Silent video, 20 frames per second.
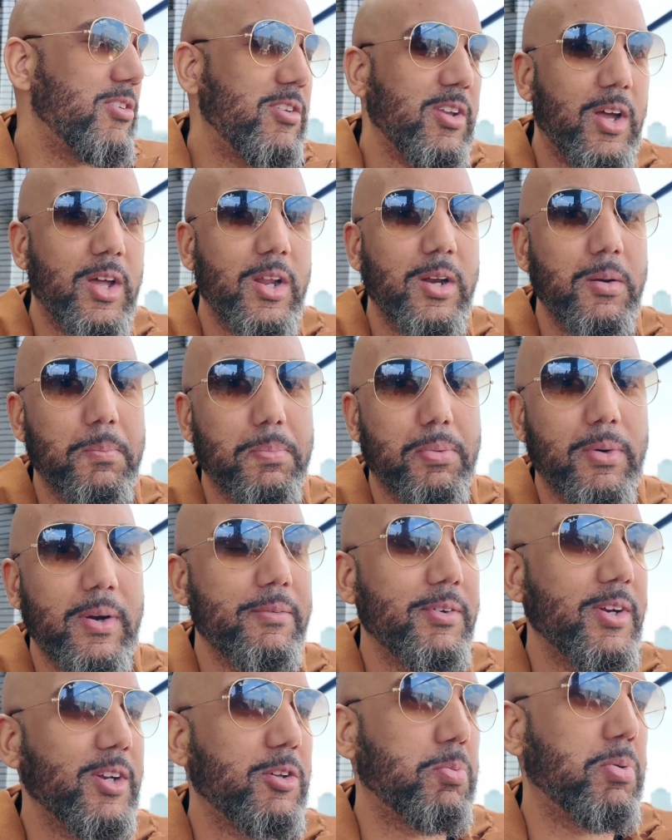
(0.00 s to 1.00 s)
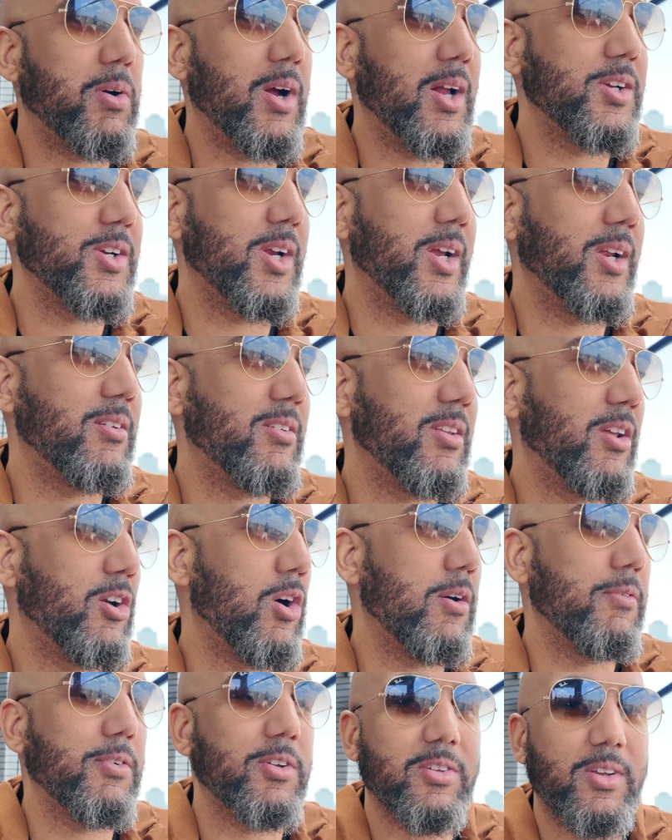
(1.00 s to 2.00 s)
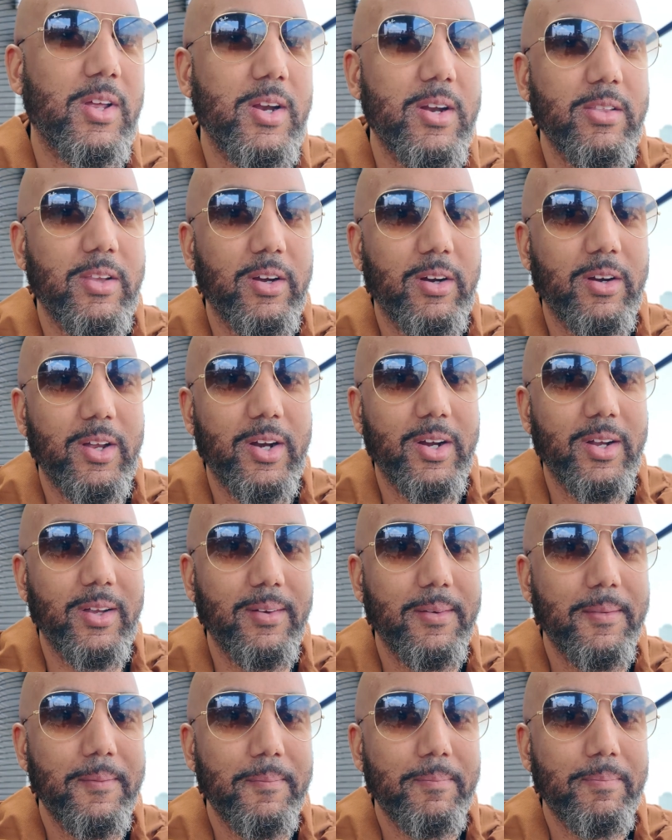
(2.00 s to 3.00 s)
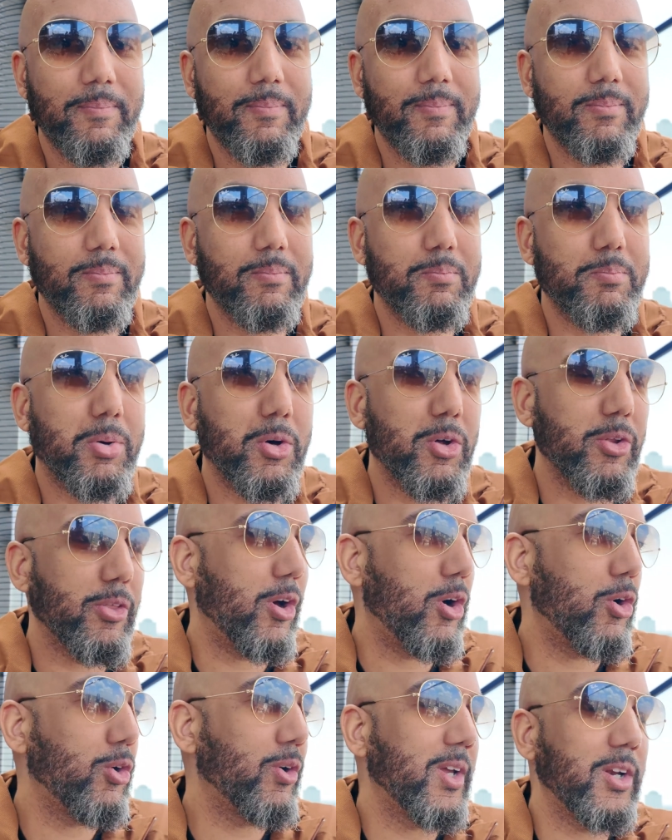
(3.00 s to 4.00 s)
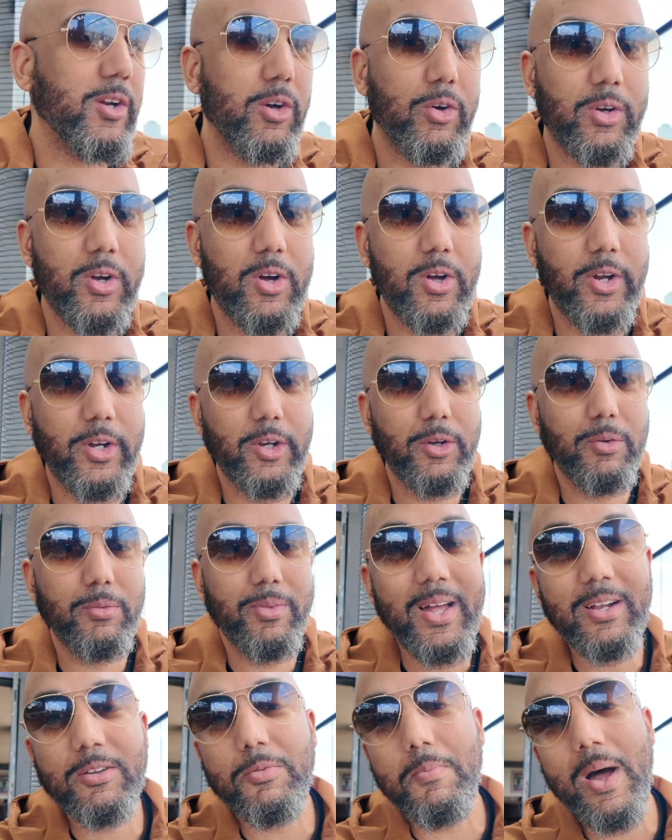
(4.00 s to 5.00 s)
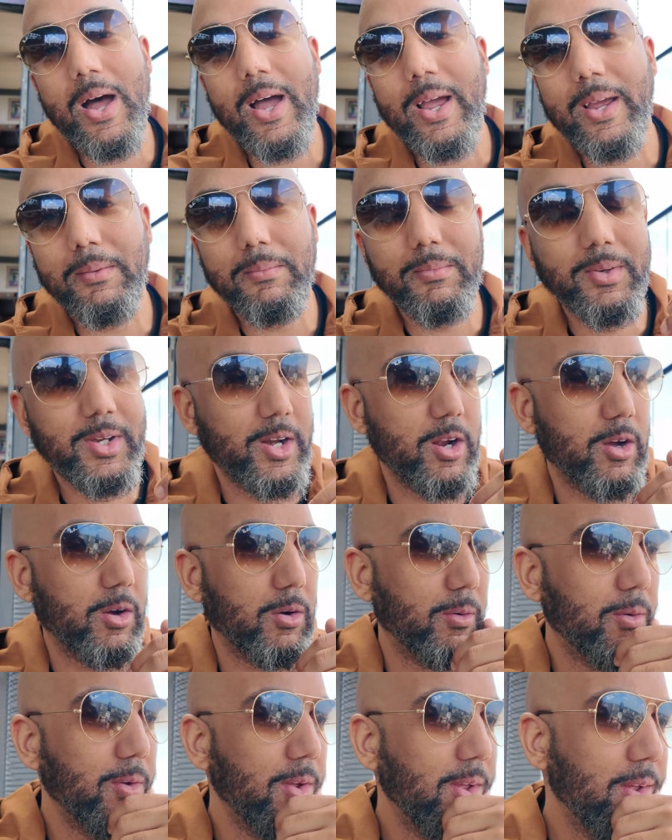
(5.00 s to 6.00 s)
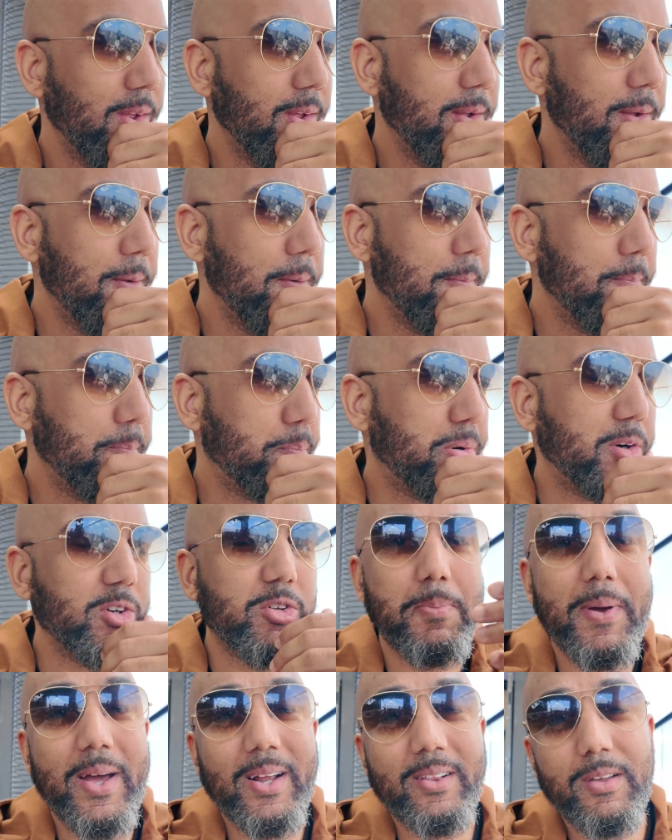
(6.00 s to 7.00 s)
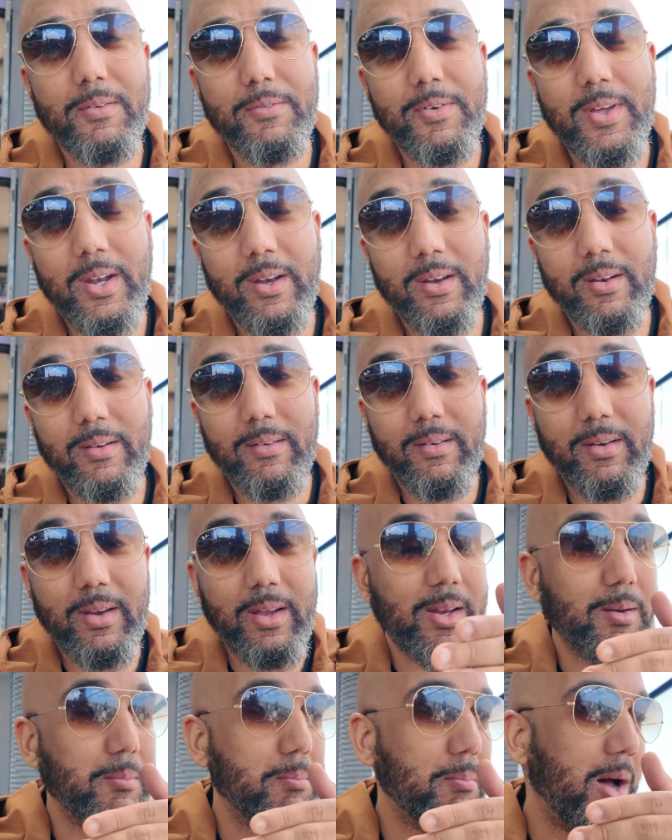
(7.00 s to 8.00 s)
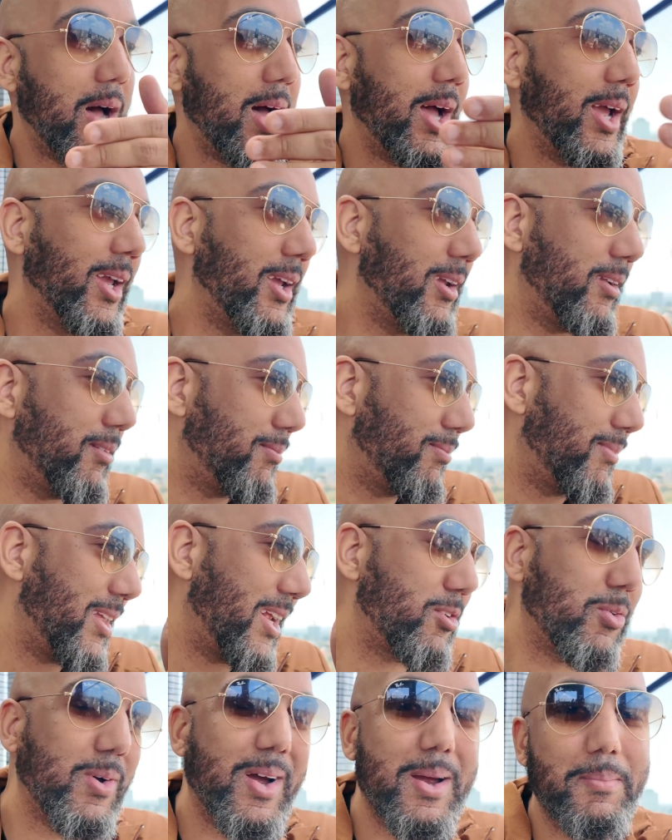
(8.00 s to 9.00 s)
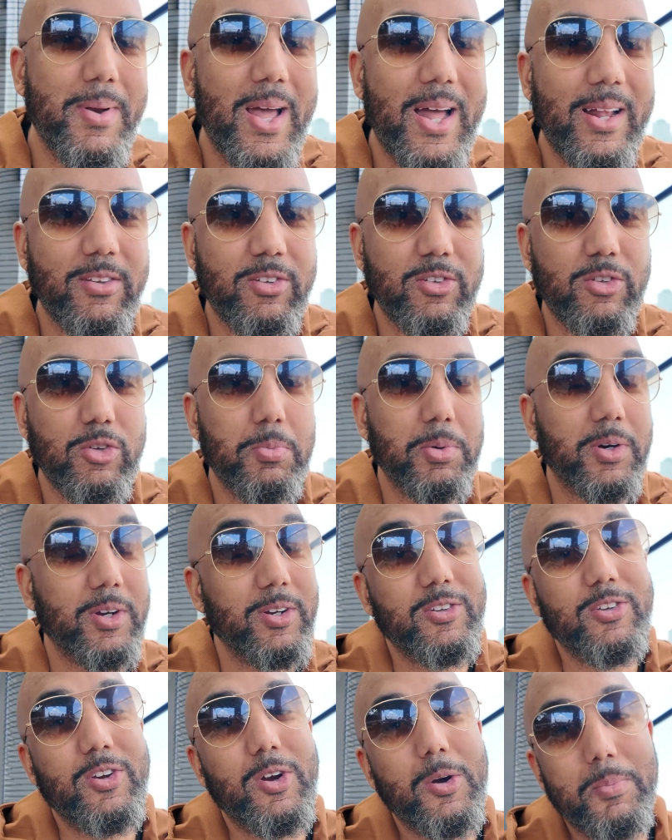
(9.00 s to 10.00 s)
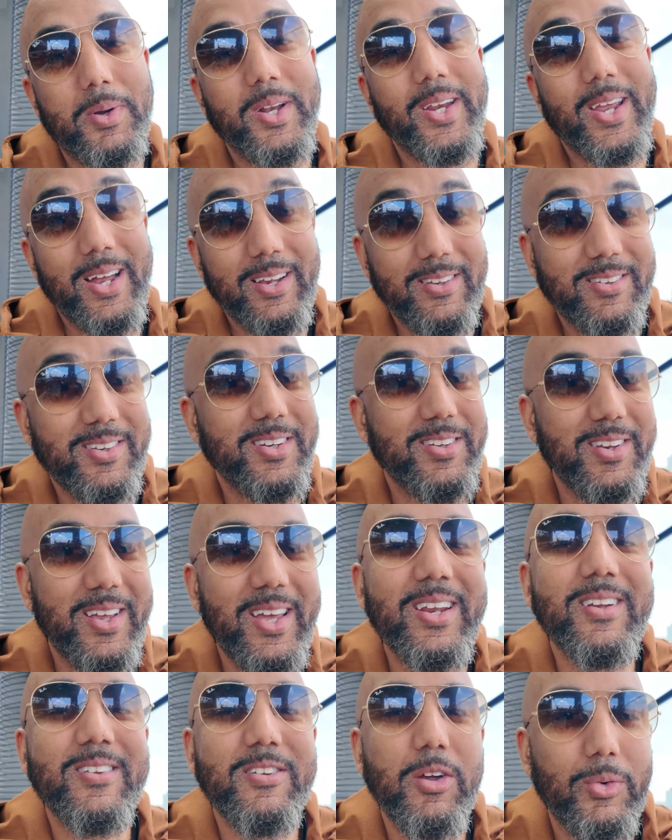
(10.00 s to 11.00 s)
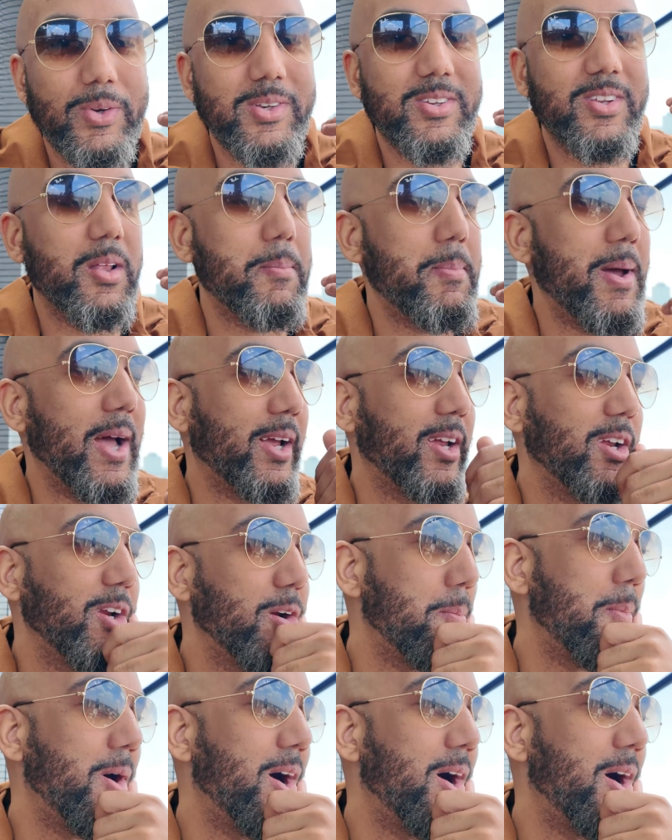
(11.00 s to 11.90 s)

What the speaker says: done previous projects, that all of a sudden they're going to pull the okie doke on you. That's my, perspective, and that's why I'm not super concerned. But yes, it's always in the back of your